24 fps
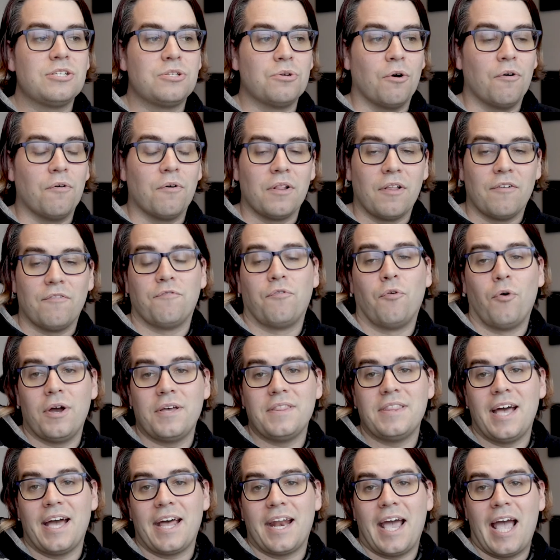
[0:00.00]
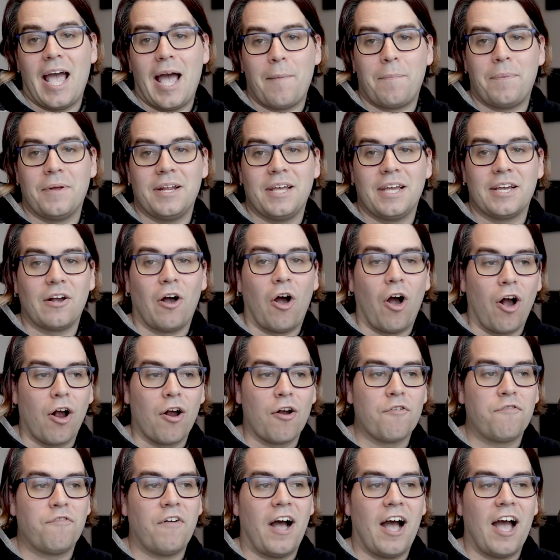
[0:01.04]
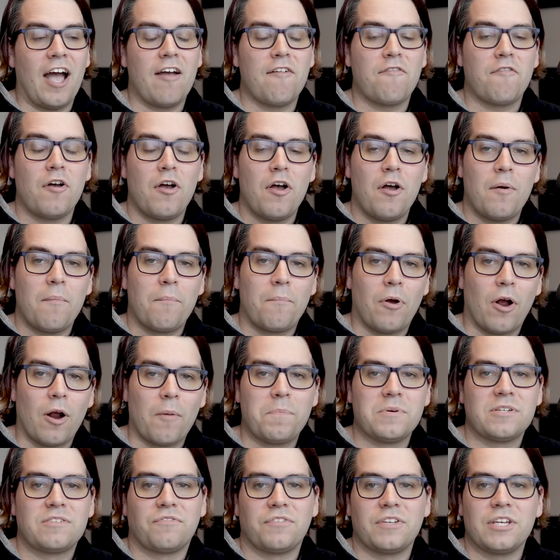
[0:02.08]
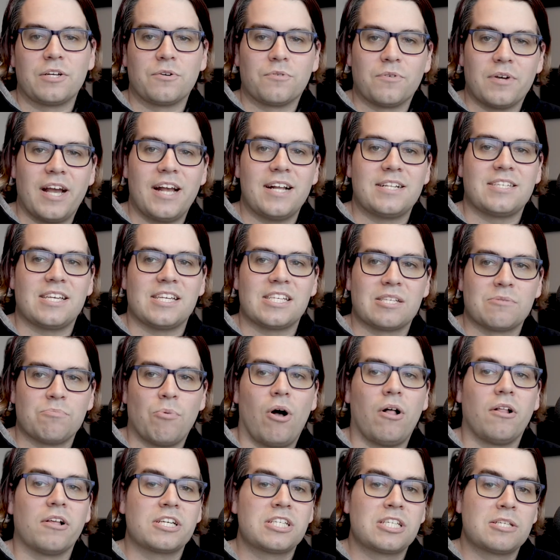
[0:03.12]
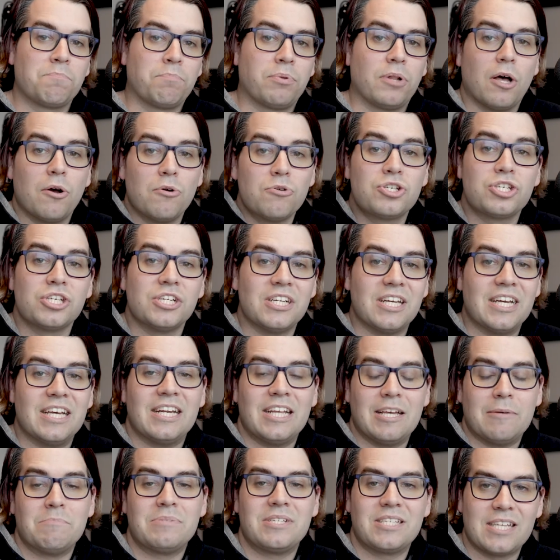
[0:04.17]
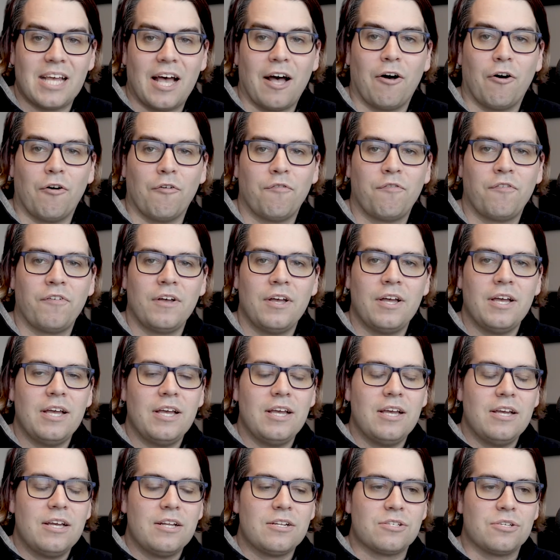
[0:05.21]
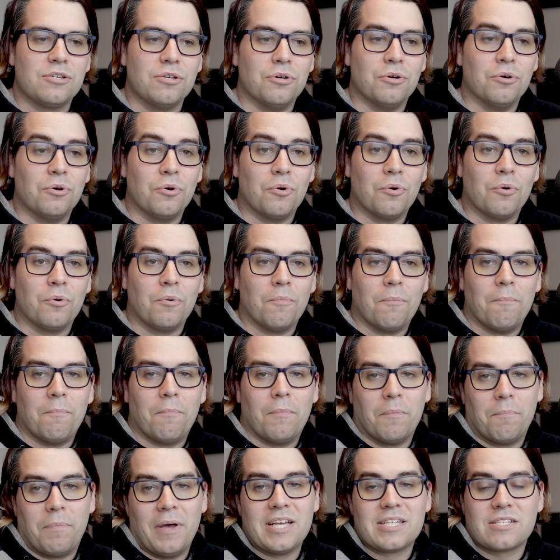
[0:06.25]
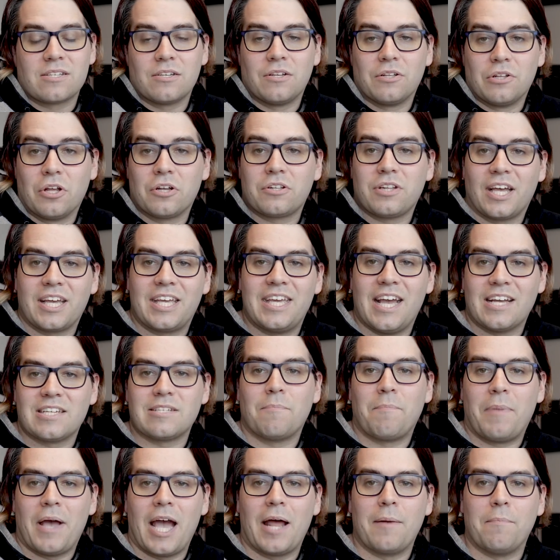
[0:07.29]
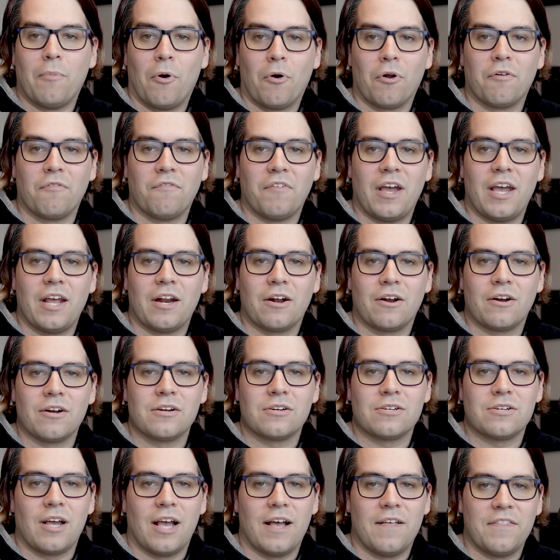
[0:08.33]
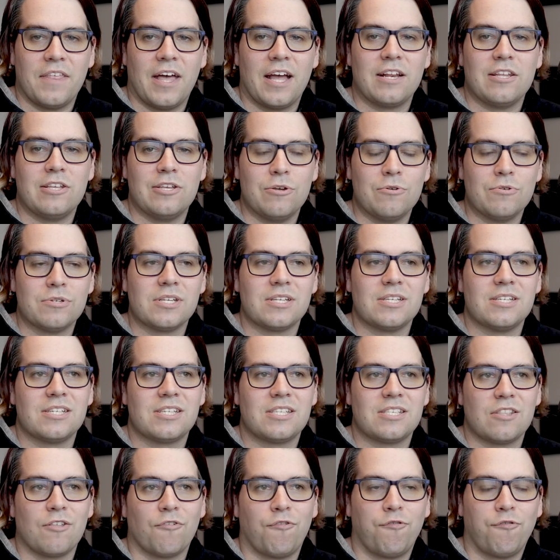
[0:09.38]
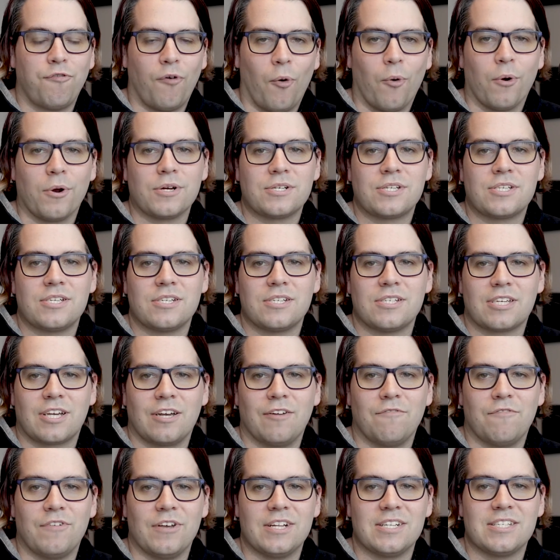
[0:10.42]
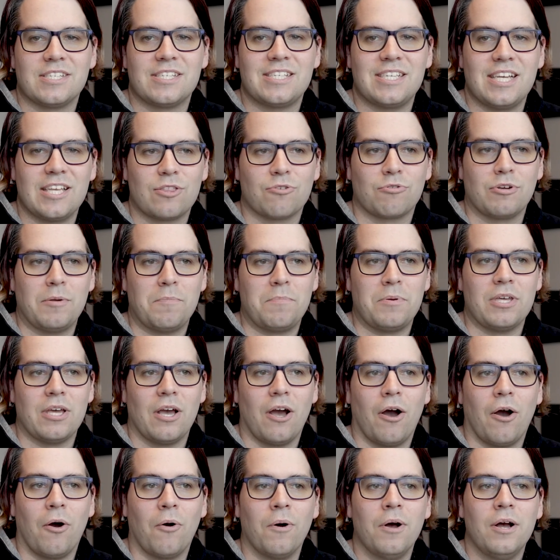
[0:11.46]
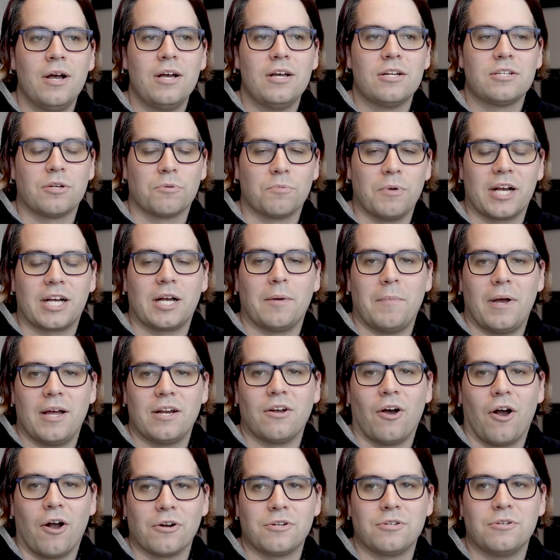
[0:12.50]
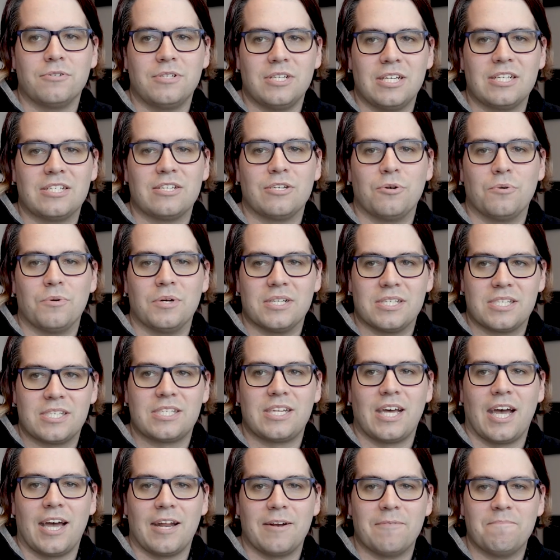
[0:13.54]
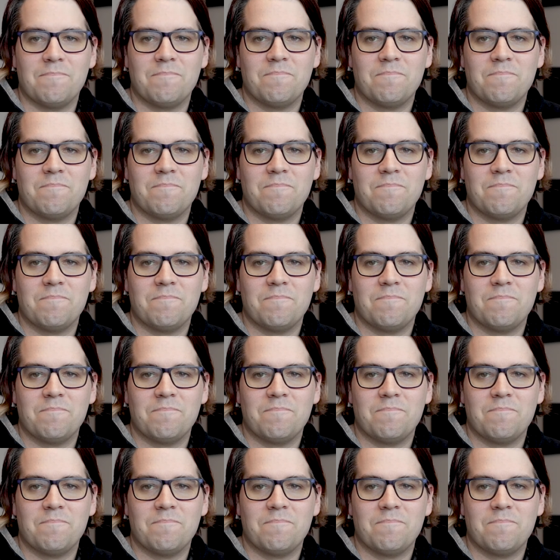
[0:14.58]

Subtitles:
To avoid that happening, R5 purposefully creates a small explosion in himself to basically look like he has a bad motivator, and then uses the Force to convince C-3PO to recommend R2-D2 instead.